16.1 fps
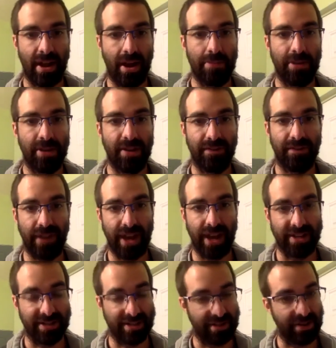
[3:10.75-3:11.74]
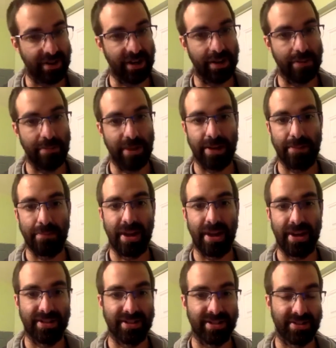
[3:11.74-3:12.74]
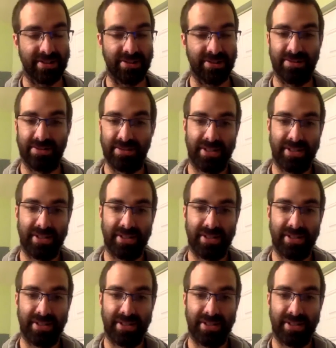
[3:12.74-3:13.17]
many fans they're going to make mad. So